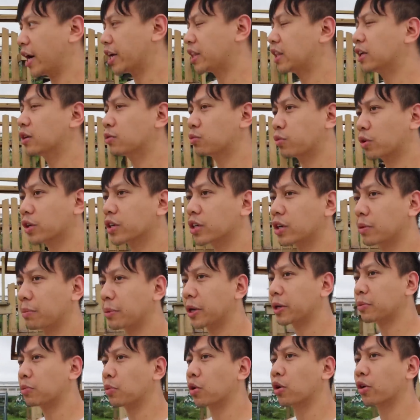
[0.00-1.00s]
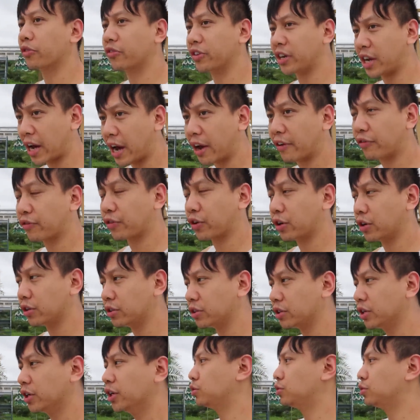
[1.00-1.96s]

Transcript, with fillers: i think we're gonna make more of an effort